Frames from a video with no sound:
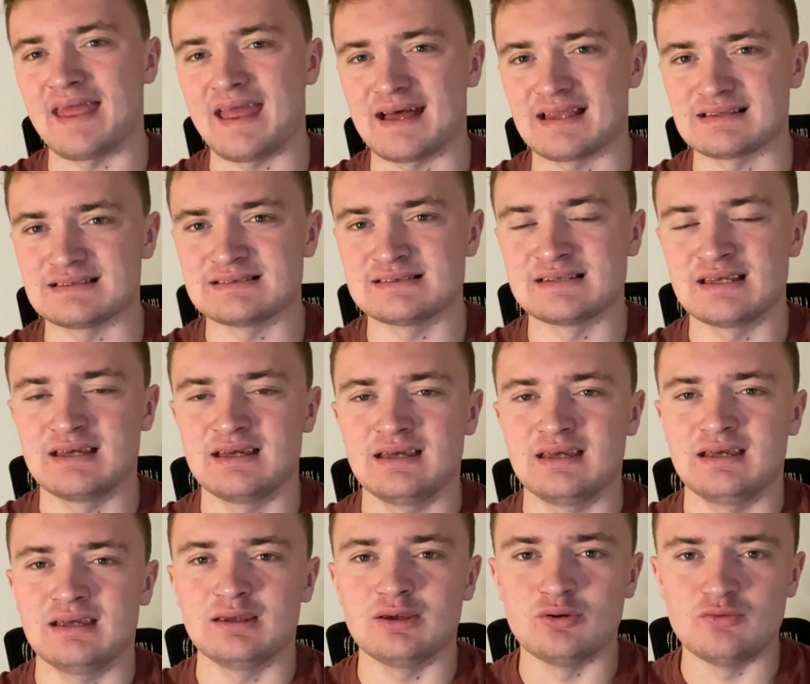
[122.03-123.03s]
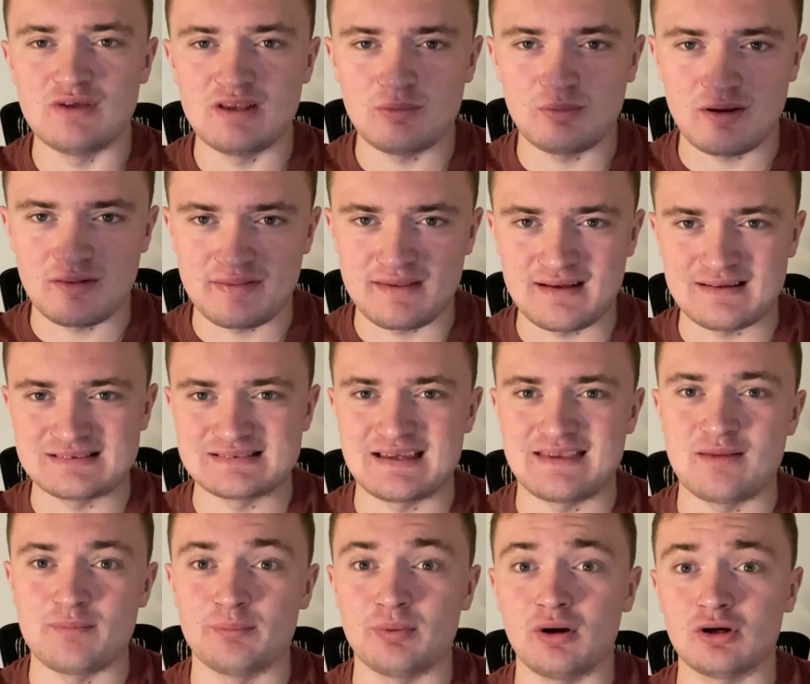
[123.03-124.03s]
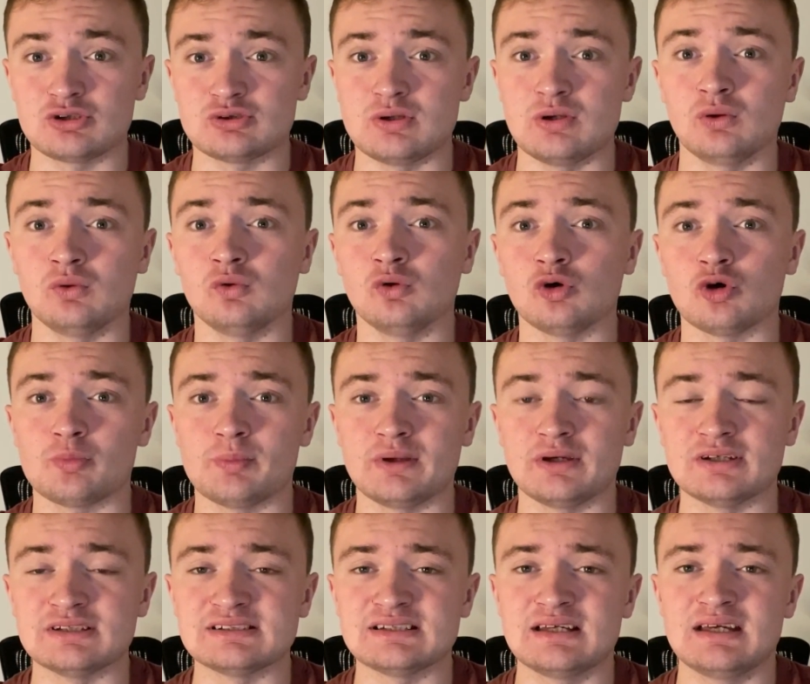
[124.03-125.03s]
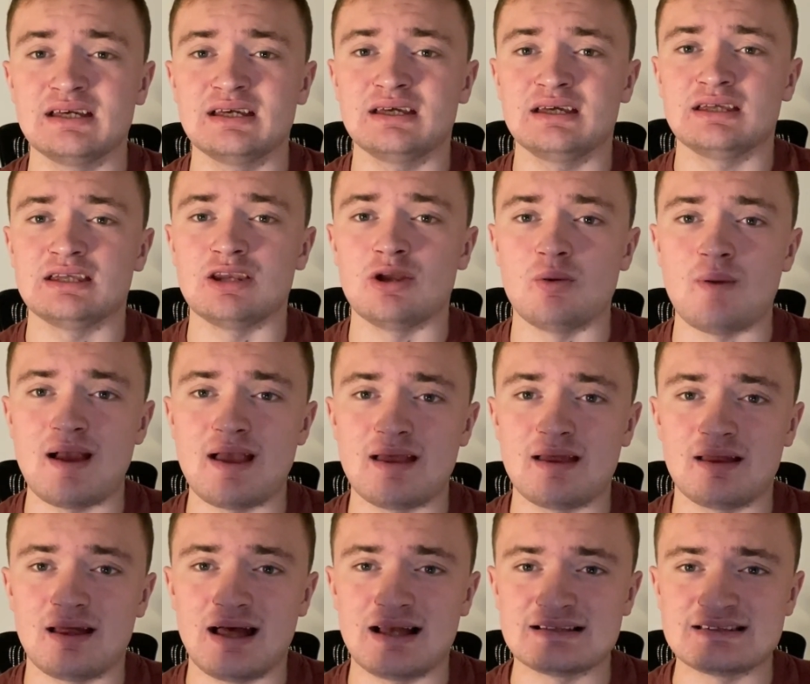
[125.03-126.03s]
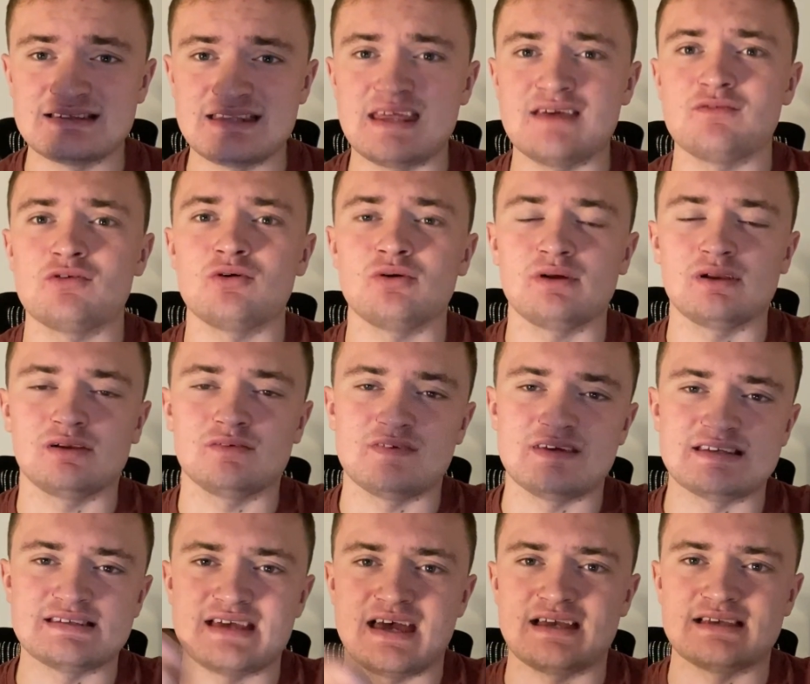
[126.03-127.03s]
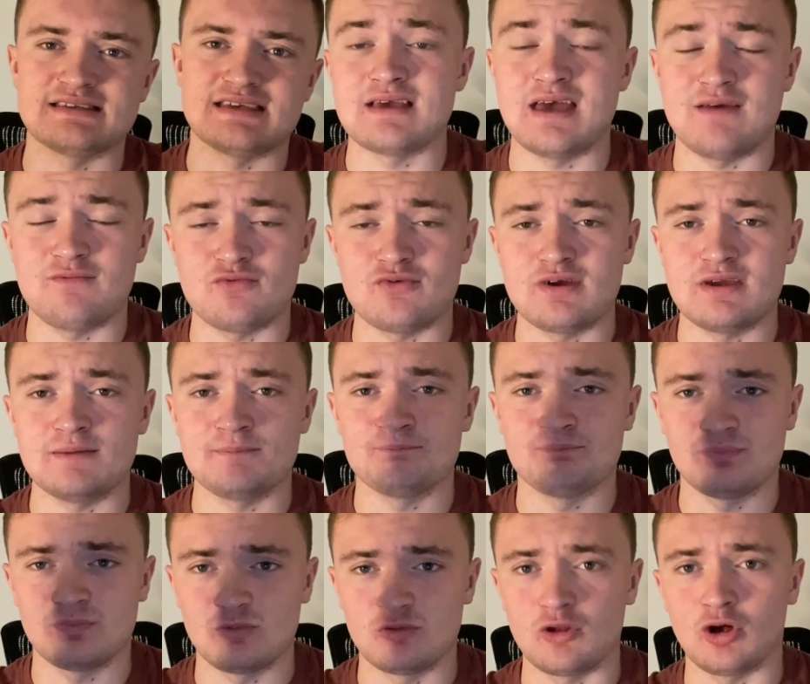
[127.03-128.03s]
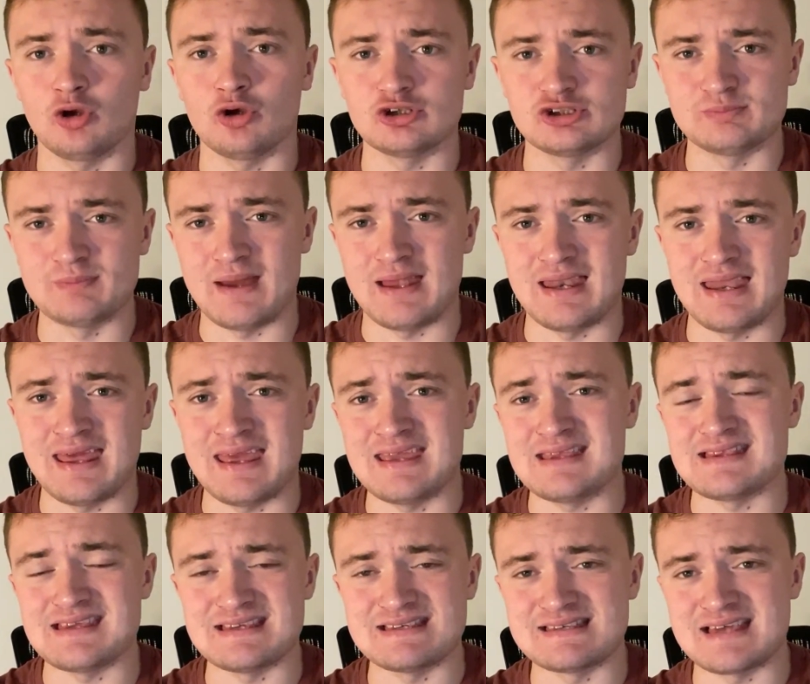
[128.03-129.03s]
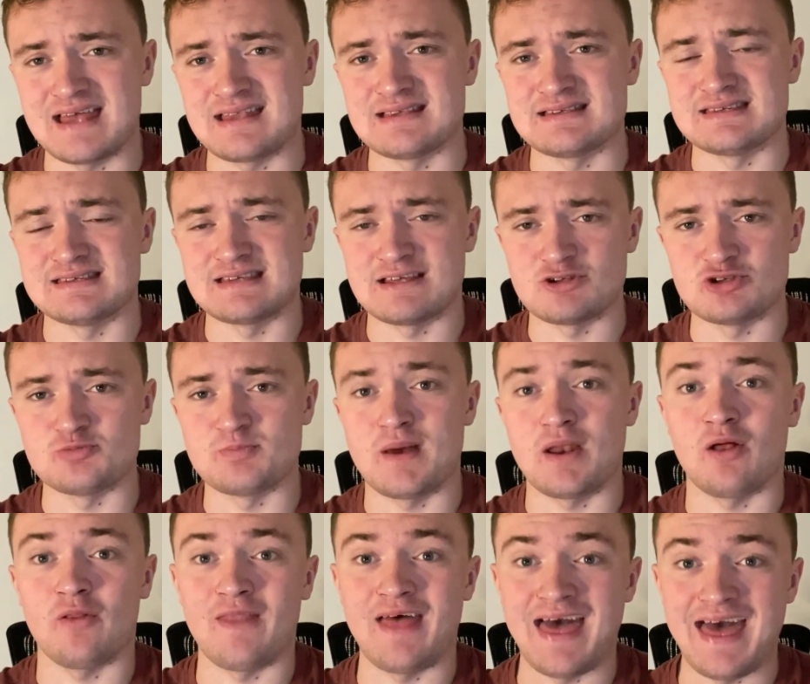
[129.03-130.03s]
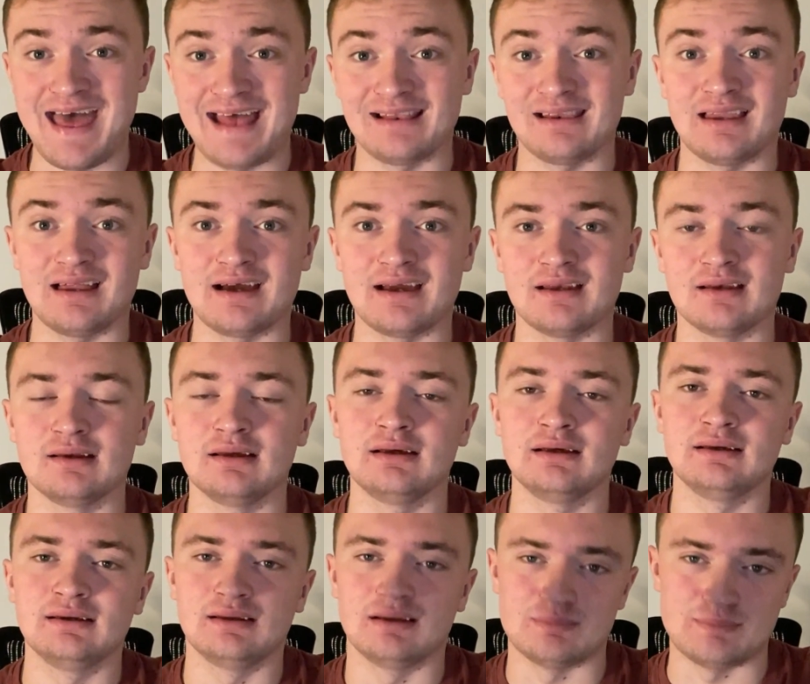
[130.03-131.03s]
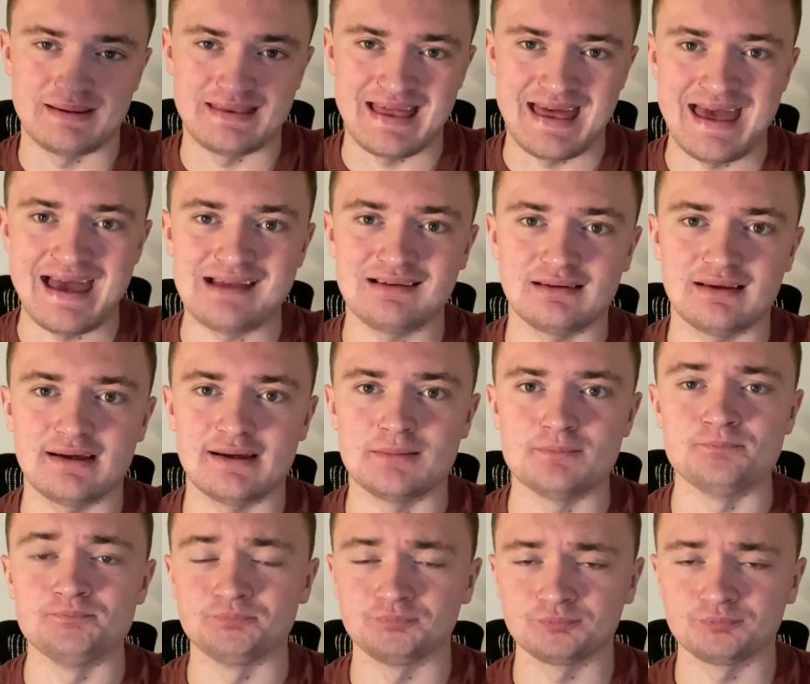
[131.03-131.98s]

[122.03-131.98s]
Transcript: ads. You really want to think outside the box with your hook, because, you know, as David Ogilvy says, every dollar spent, 80 cents is then spent on the headline. And by the headline,